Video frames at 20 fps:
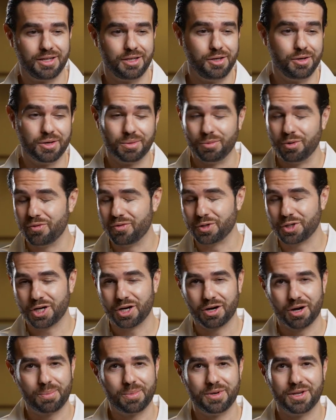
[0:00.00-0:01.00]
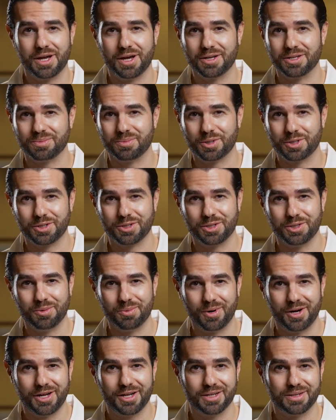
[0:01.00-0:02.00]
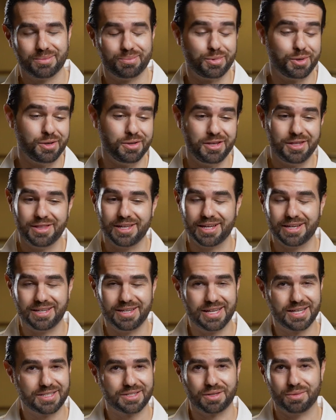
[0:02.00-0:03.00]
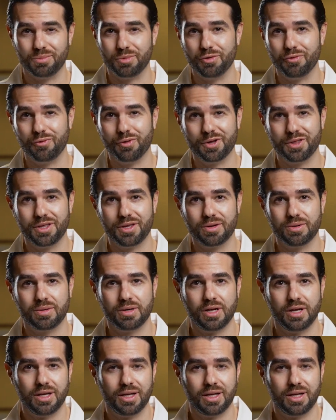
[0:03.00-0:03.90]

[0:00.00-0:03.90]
You can move a chair up and down as much as you want, but you need that desk to move with you.